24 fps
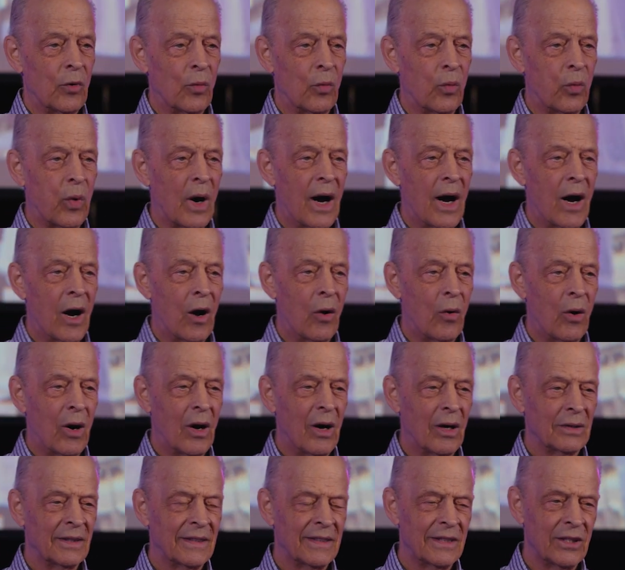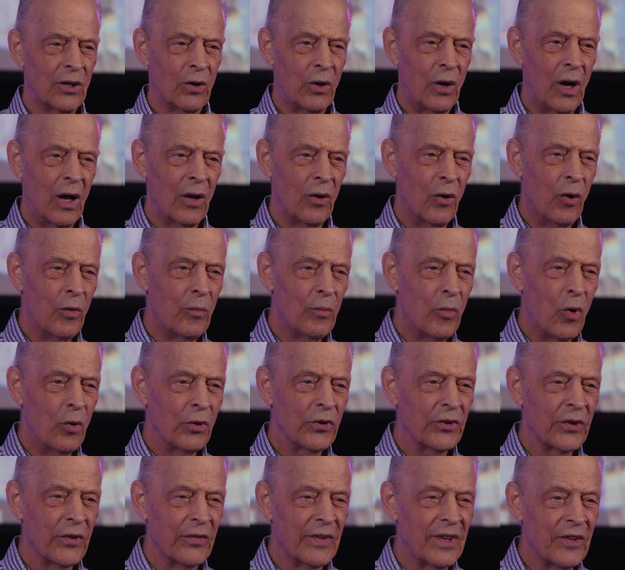Wow. You know, although
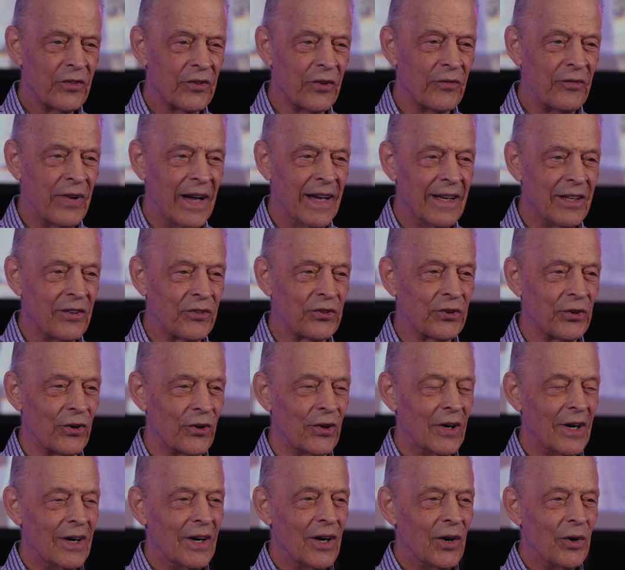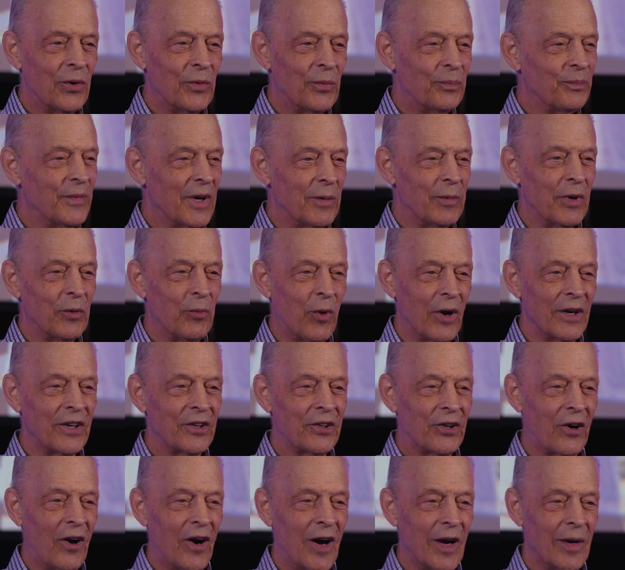most of these events are maybe one
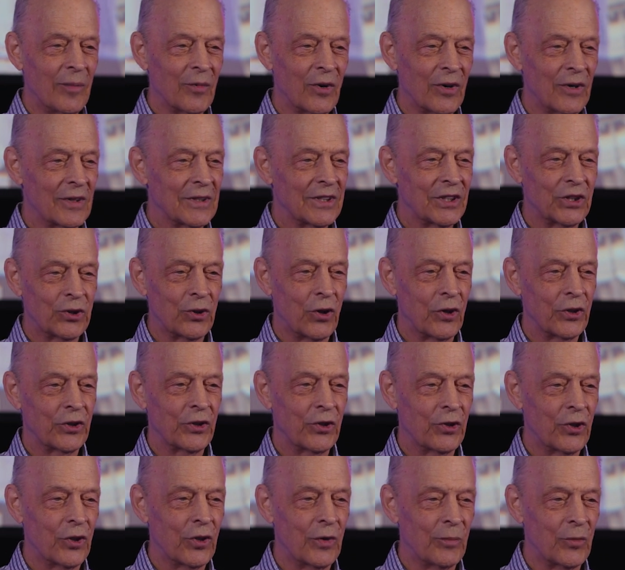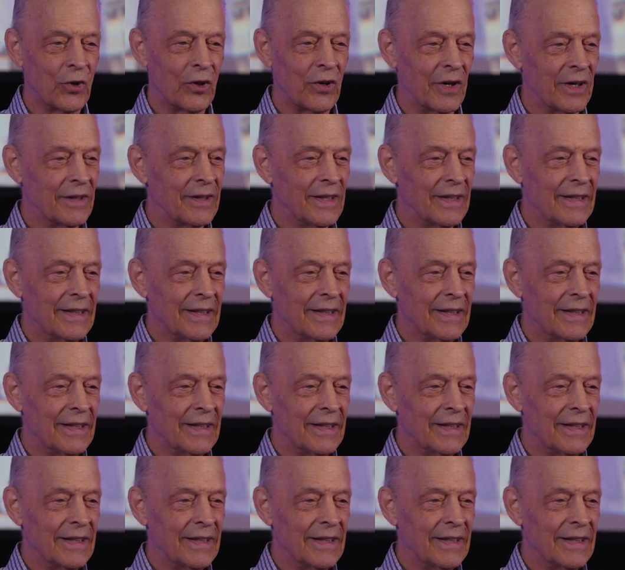time or short term or